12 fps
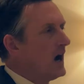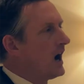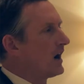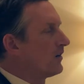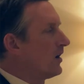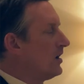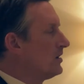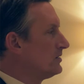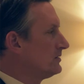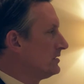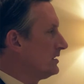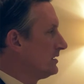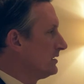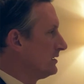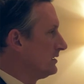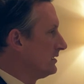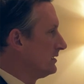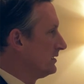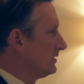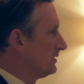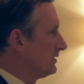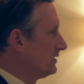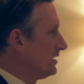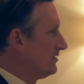Our own
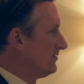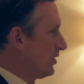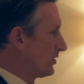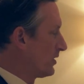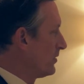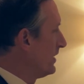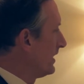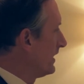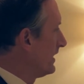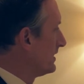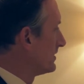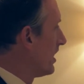vulnerabilities